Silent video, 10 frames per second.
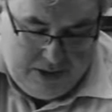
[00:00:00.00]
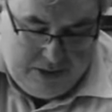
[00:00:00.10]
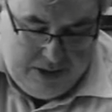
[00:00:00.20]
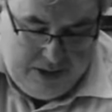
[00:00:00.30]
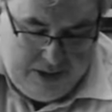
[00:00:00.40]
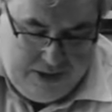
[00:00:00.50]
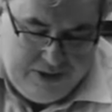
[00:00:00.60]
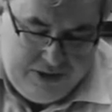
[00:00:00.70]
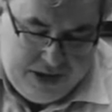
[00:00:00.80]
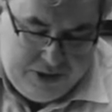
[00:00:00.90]
The
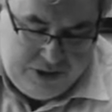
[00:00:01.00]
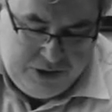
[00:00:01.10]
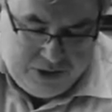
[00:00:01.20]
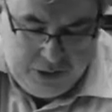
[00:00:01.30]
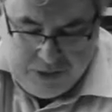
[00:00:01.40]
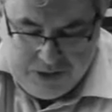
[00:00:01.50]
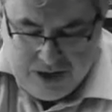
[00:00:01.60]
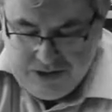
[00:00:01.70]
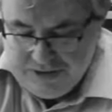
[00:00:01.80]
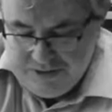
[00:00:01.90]
National
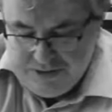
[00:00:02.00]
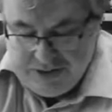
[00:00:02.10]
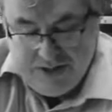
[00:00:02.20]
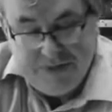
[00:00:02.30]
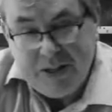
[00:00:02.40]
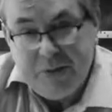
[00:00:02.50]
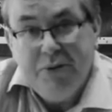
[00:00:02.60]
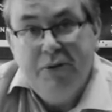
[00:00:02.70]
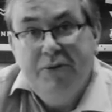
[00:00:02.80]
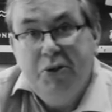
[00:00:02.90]
Association for the
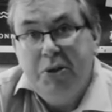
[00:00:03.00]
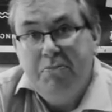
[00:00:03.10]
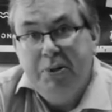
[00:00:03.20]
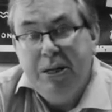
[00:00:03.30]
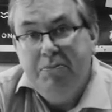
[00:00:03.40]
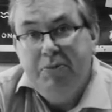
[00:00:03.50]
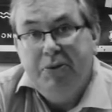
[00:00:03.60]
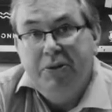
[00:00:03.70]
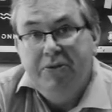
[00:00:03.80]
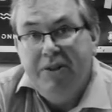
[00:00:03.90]
Advancement of Coloured
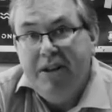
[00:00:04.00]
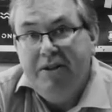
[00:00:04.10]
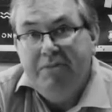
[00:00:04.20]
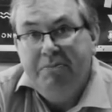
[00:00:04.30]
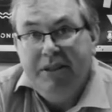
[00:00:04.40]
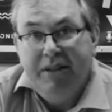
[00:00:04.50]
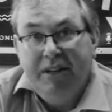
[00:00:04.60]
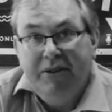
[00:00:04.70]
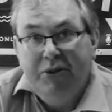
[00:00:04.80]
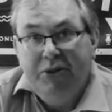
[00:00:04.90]
People then
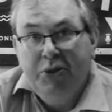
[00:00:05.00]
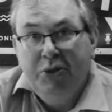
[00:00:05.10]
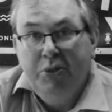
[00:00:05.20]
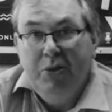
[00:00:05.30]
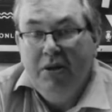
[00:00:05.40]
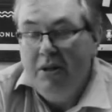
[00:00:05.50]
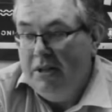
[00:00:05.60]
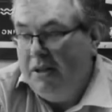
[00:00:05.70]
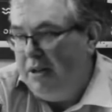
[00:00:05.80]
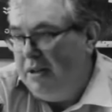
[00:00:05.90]
began to
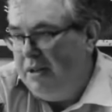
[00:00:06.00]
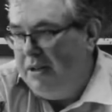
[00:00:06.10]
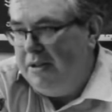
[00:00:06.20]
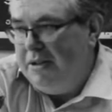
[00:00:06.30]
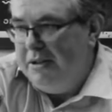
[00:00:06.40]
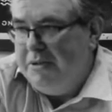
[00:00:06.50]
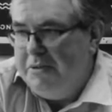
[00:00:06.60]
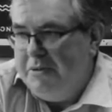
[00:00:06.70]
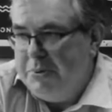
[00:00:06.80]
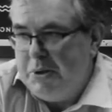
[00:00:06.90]

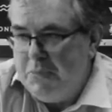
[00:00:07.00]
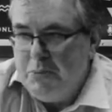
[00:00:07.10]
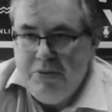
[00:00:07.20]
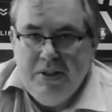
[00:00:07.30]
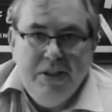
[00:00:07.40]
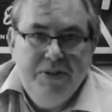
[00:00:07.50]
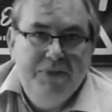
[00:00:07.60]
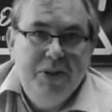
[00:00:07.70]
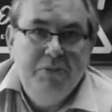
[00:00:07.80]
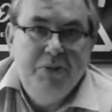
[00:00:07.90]
promote these
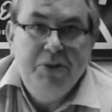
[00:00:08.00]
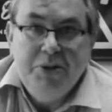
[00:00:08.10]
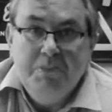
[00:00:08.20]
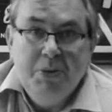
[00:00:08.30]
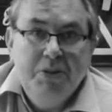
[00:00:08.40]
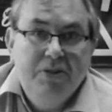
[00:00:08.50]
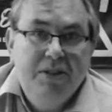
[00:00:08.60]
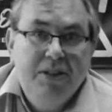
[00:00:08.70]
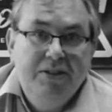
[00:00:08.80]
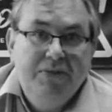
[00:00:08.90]
films and support
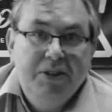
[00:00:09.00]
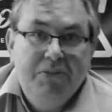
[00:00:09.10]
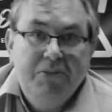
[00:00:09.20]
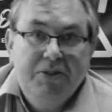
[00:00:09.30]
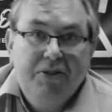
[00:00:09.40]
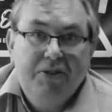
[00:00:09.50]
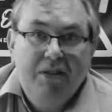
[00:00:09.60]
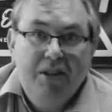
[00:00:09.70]
these films,